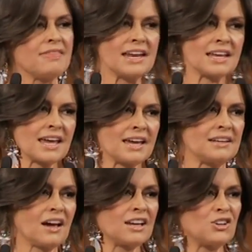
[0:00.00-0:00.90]
Then
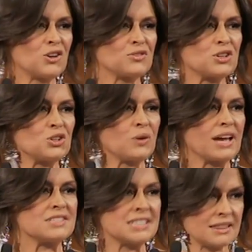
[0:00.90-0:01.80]
again, I note that you
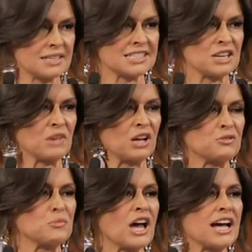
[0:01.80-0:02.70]
have sent this email
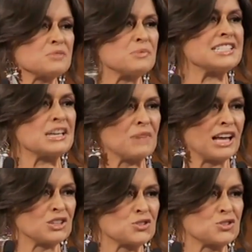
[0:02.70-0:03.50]
from your husband's email